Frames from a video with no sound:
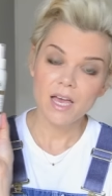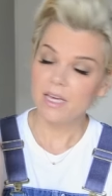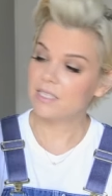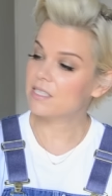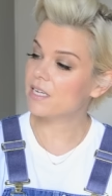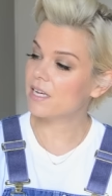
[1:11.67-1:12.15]

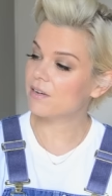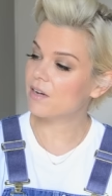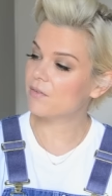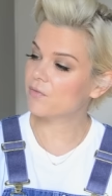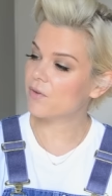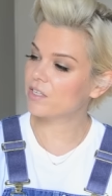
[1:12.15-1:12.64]
It's a
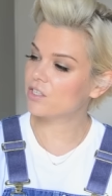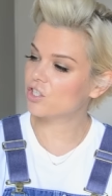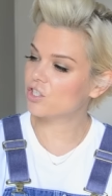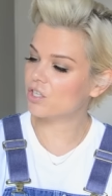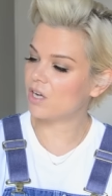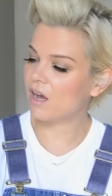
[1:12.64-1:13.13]

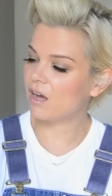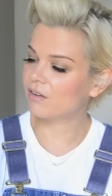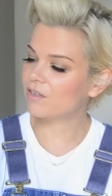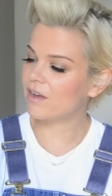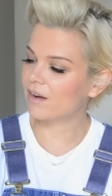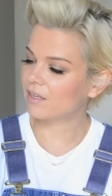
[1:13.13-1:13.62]
French
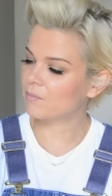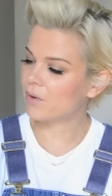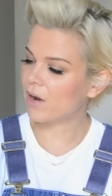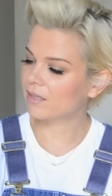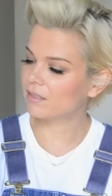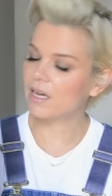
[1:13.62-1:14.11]
organic
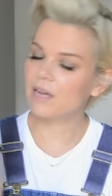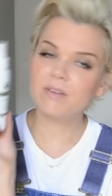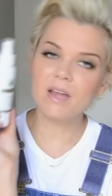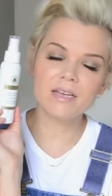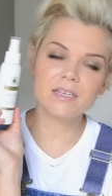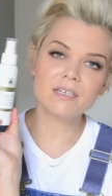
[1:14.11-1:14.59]
brand. I've
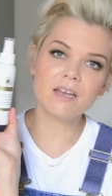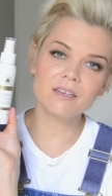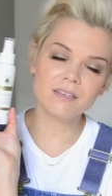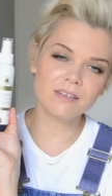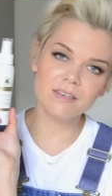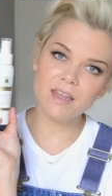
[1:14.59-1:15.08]
liked a
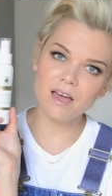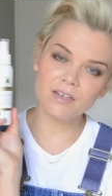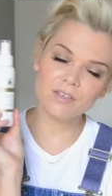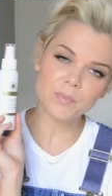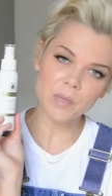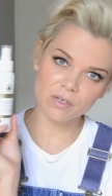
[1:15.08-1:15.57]

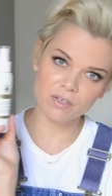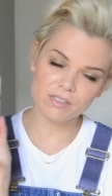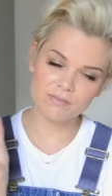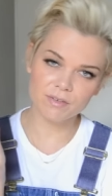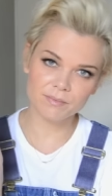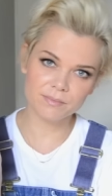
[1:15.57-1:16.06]
lot of products
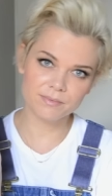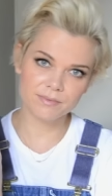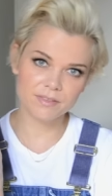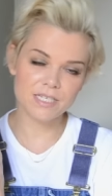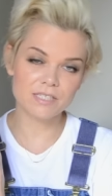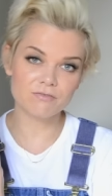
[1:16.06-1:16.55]
from
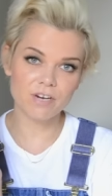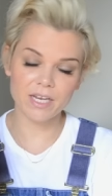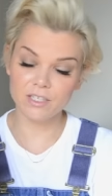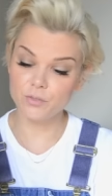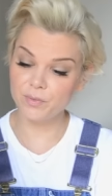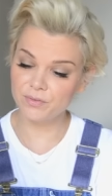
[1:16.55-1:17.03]
this
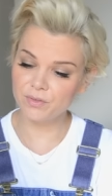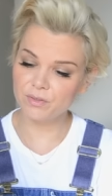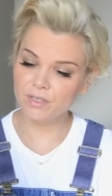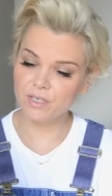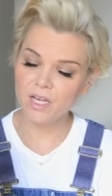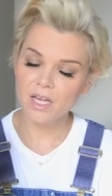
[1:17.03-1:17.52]
range
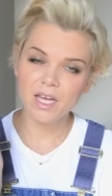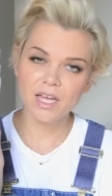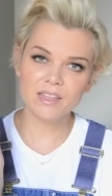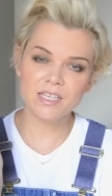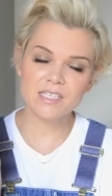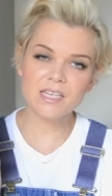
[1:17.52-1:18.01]
before.
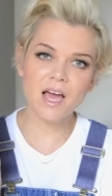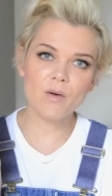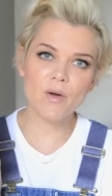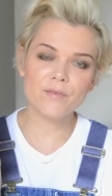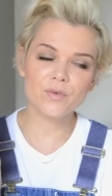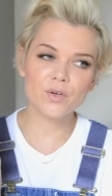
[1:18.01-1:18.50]
This,
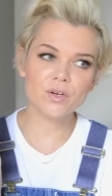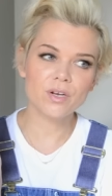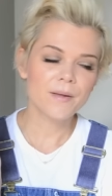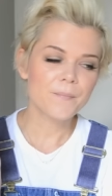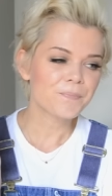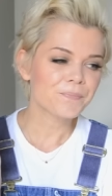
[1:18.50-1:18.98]
however,
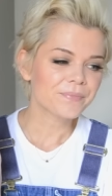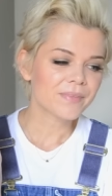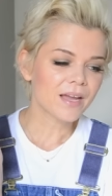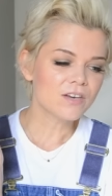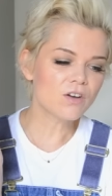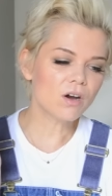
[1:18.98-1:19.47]

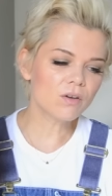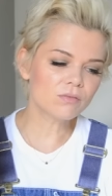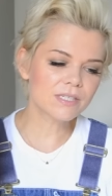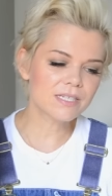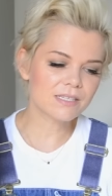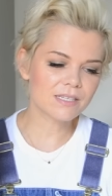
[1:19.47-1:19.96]
not
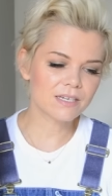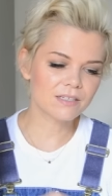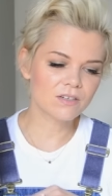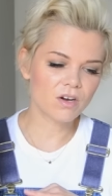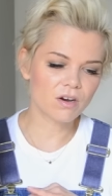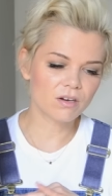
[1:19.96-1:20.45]
only does
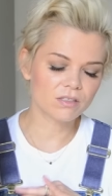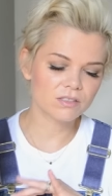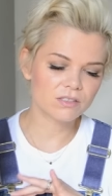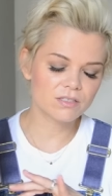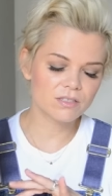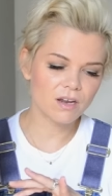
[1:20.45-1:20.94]
it
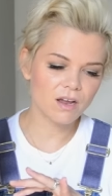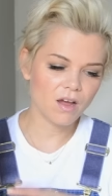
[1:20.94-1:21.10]
not